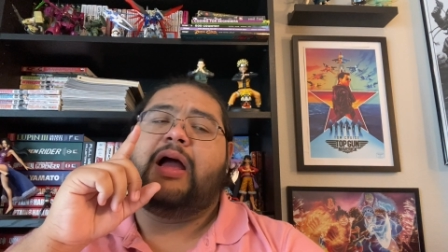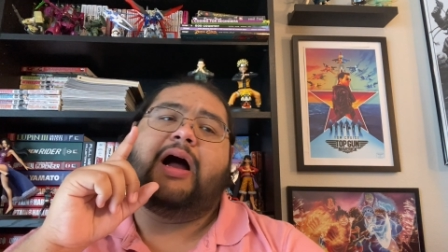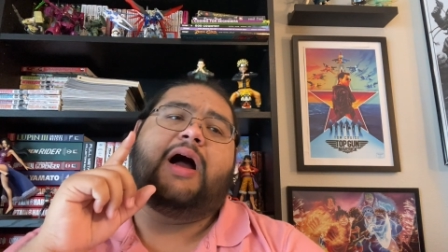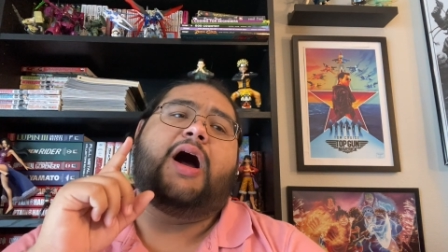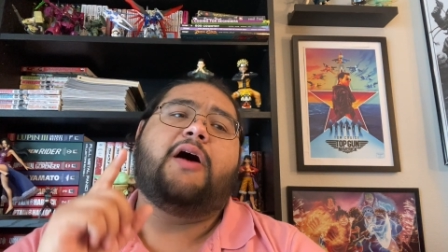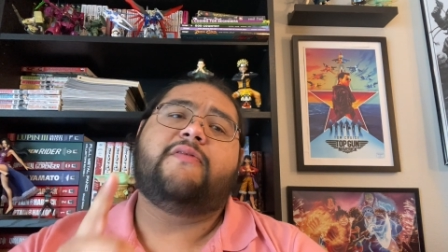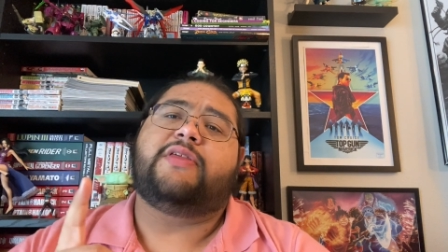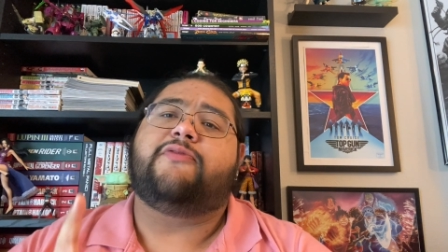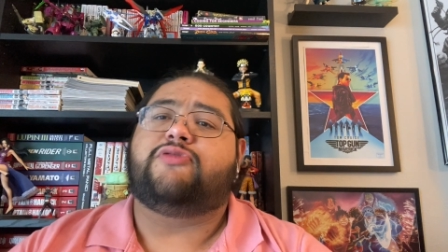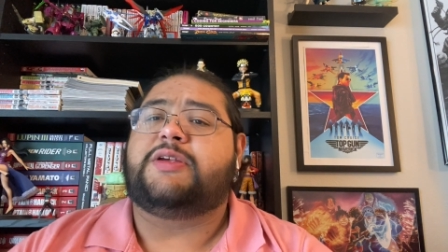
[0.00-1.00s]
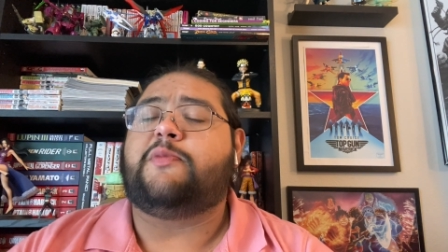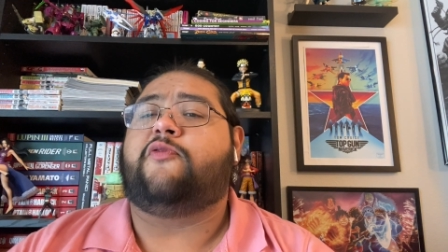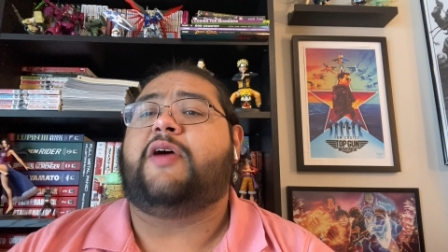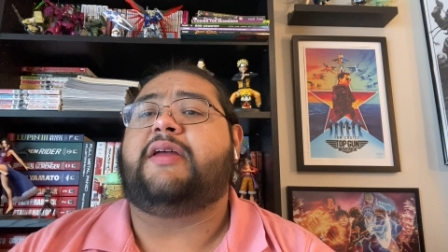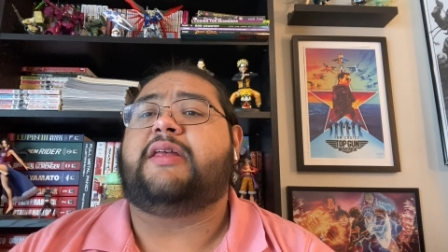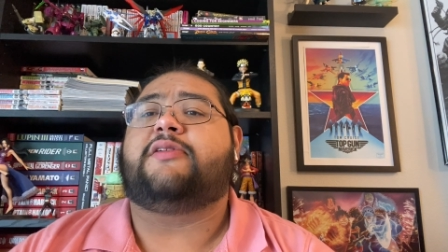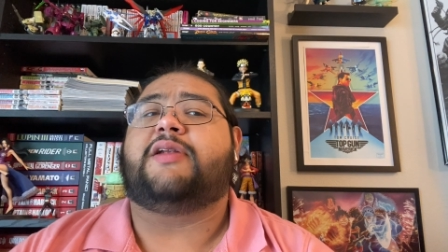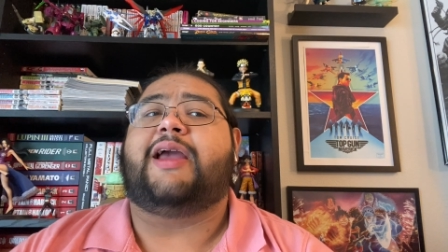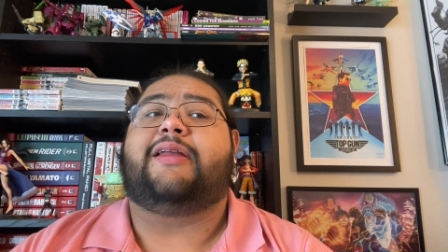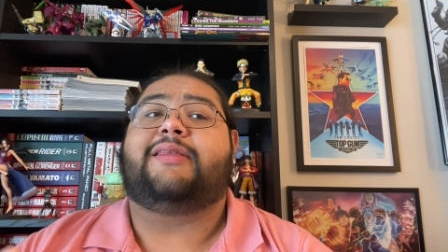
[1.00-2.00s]
uh, of the simple fact that they're
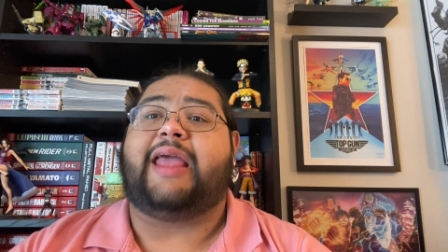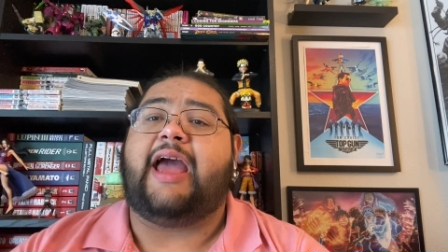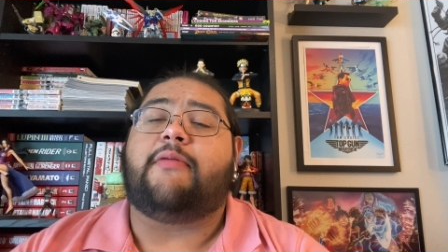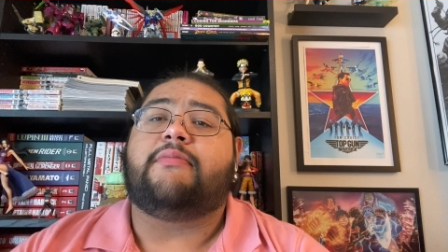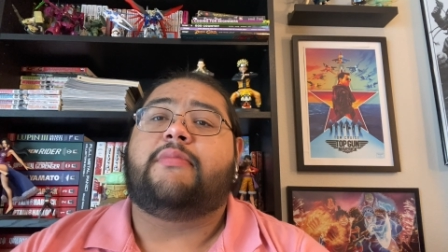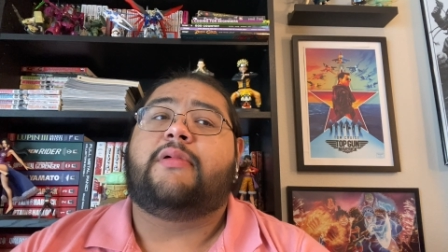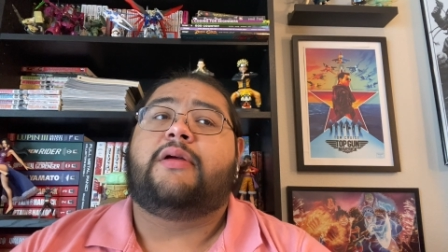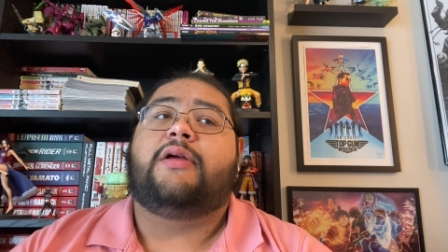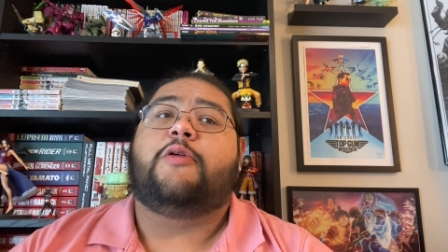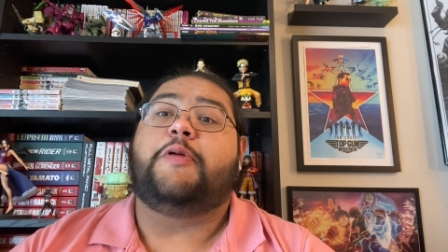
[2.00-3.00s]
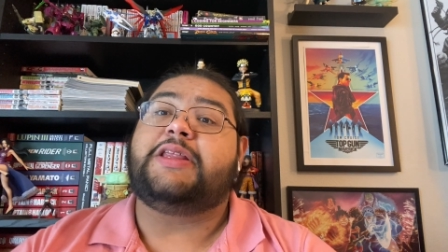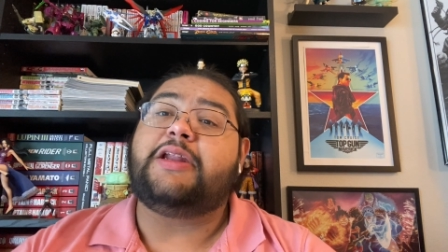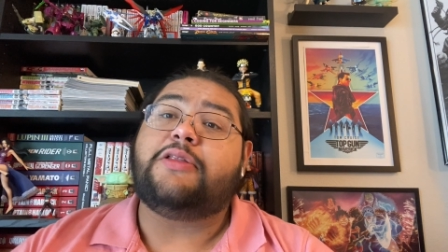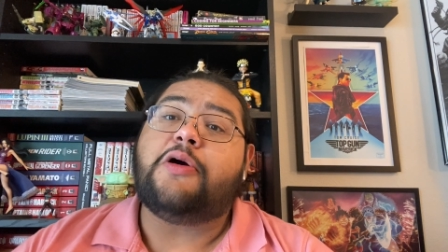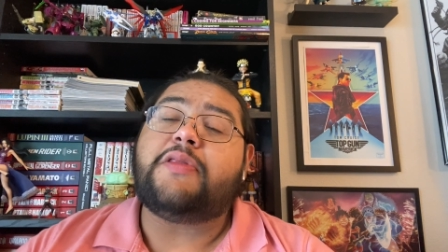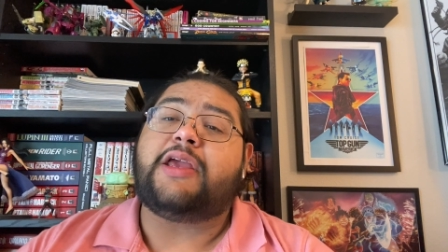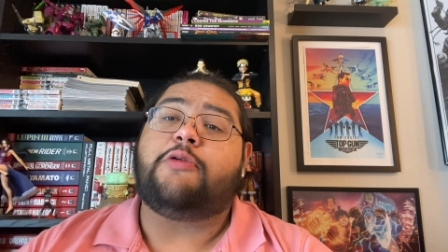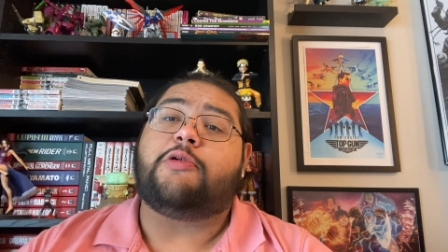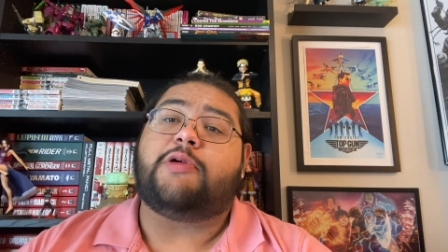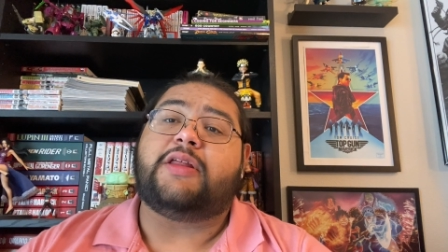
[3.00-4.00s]
like, damn, we didn't know that you
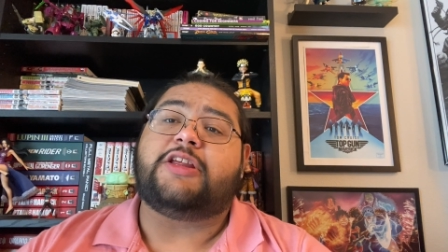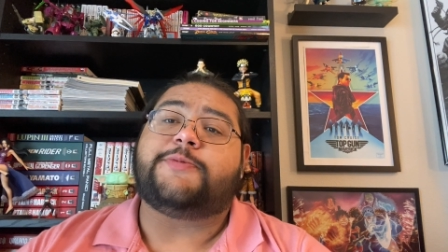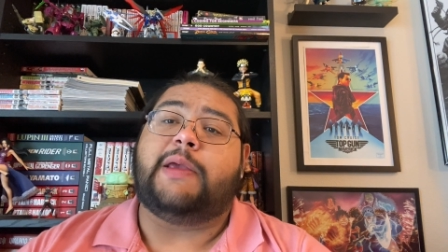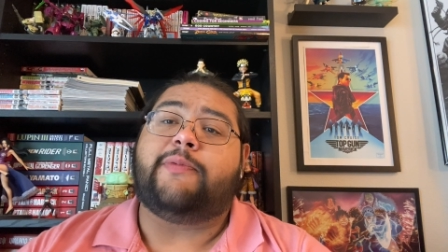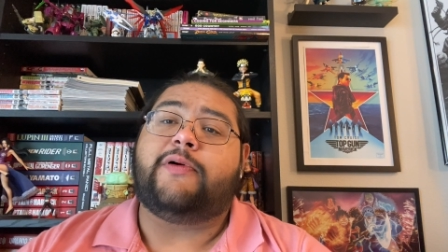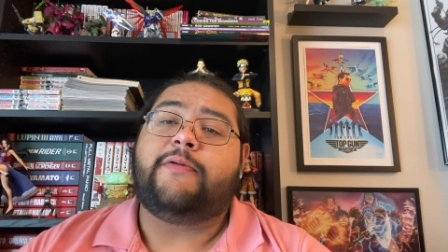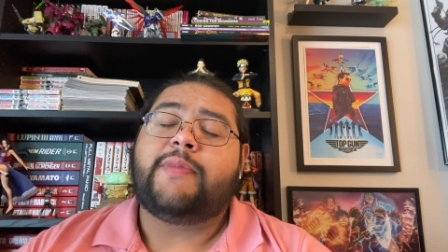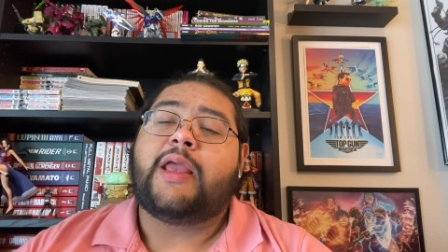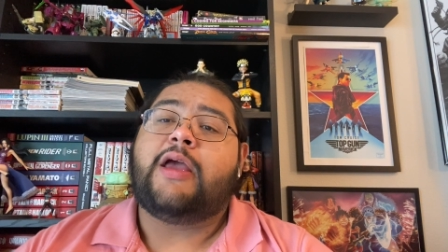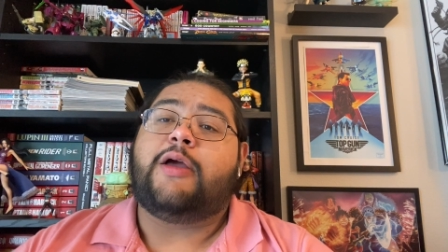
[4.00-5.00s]
were one of these people.